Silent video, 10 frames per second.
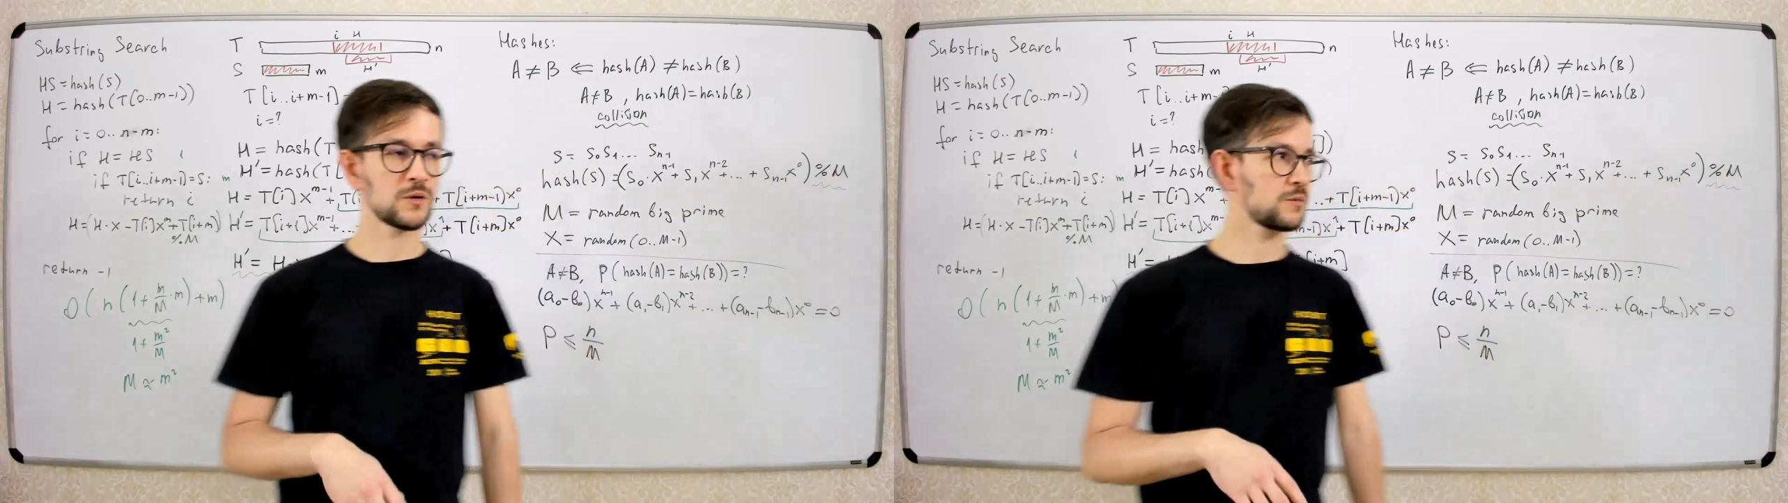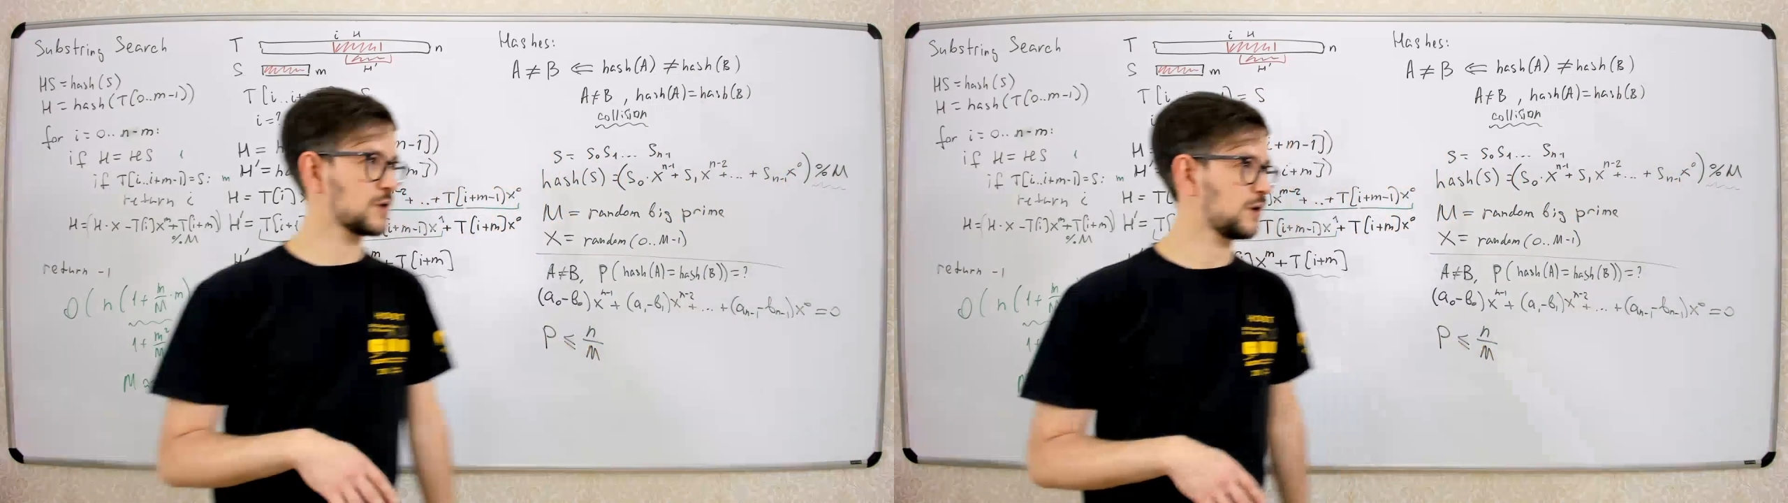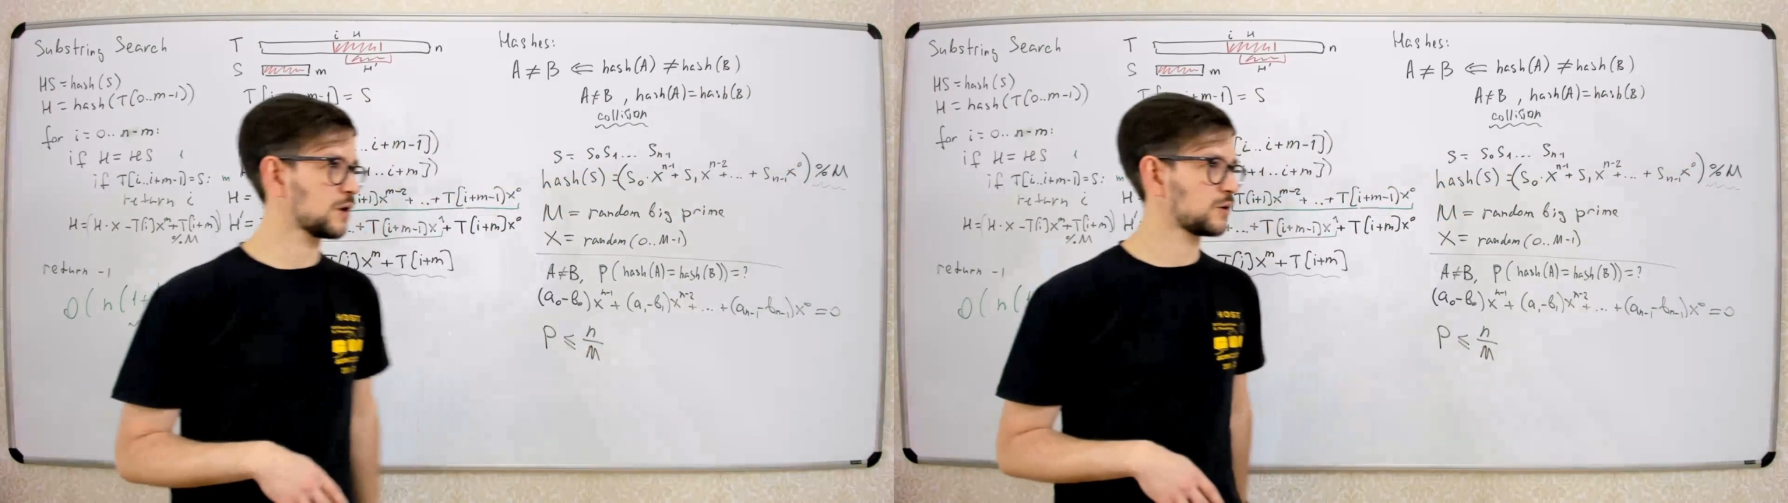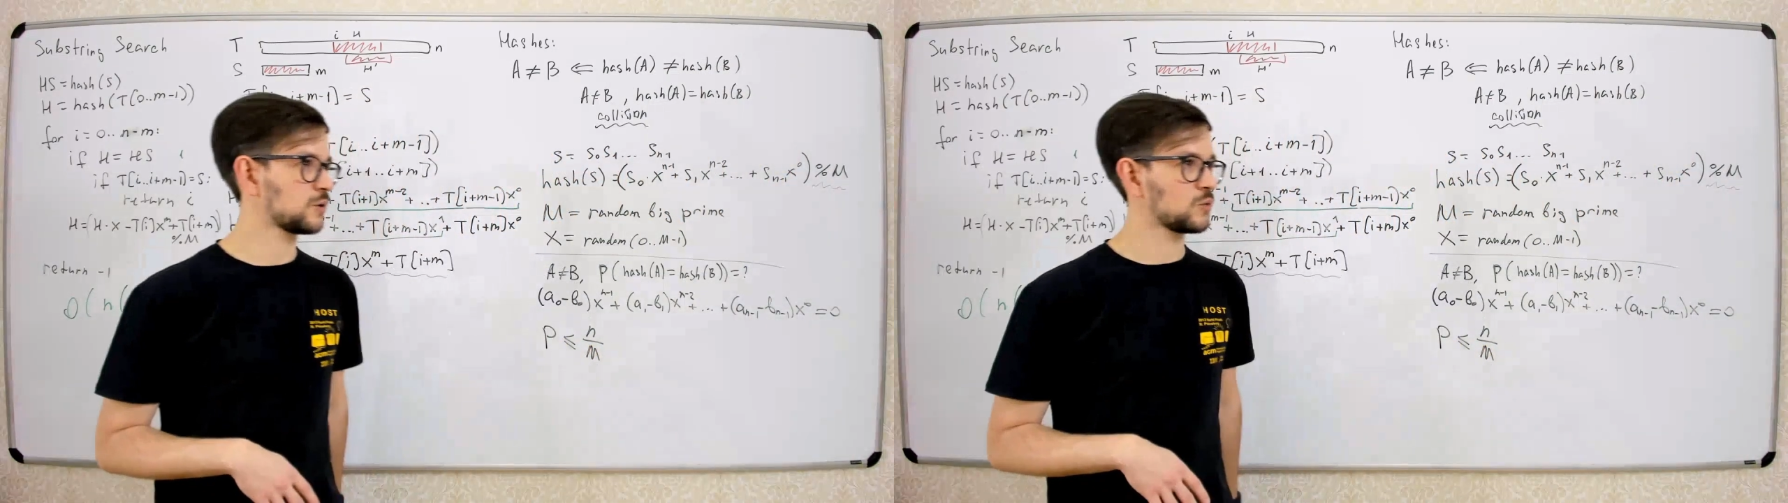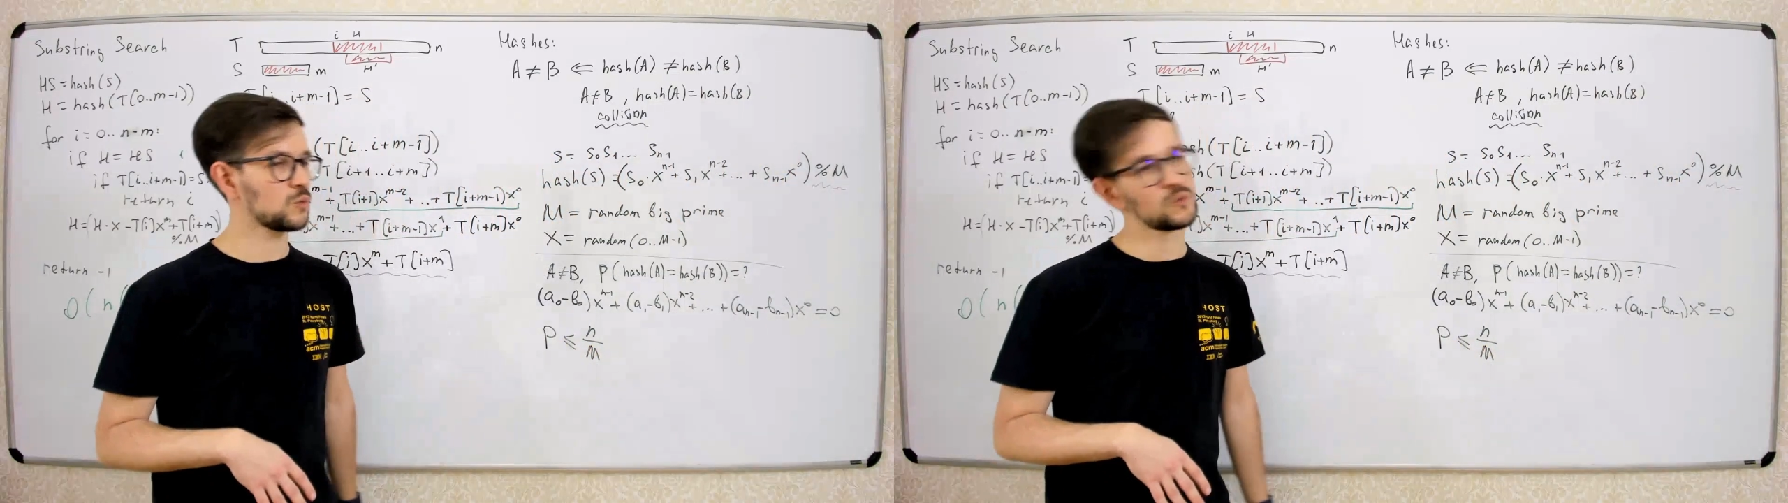I don't
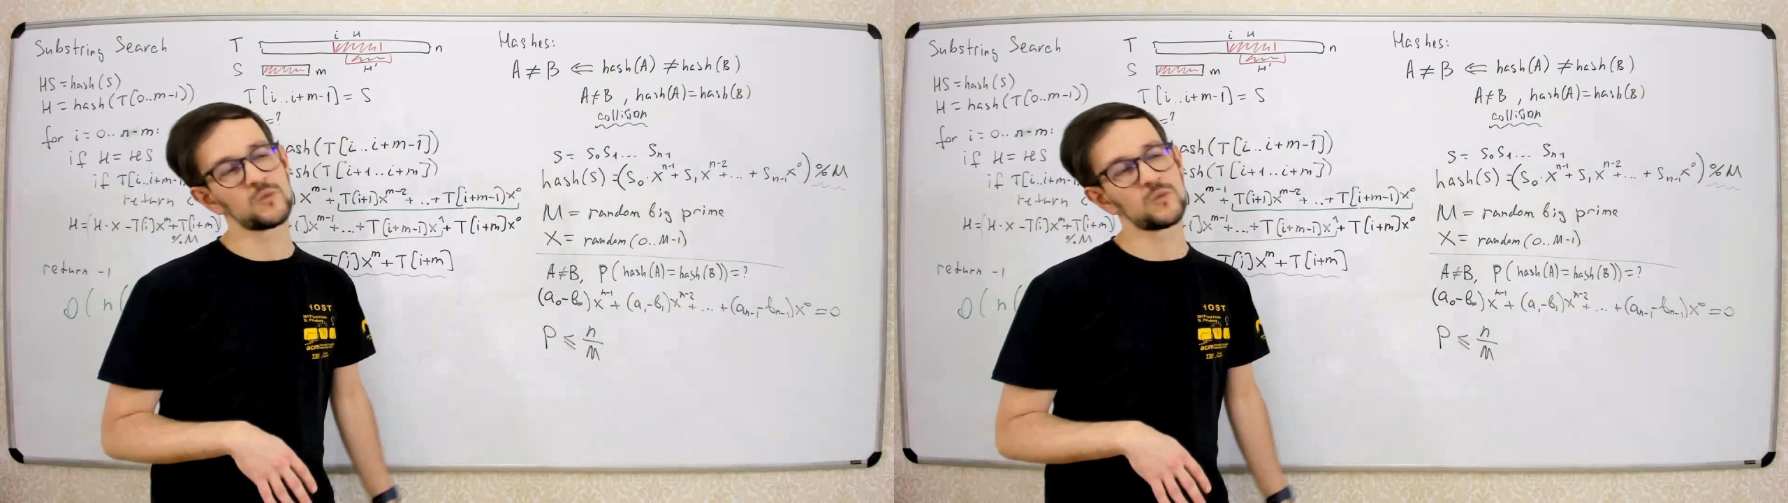know,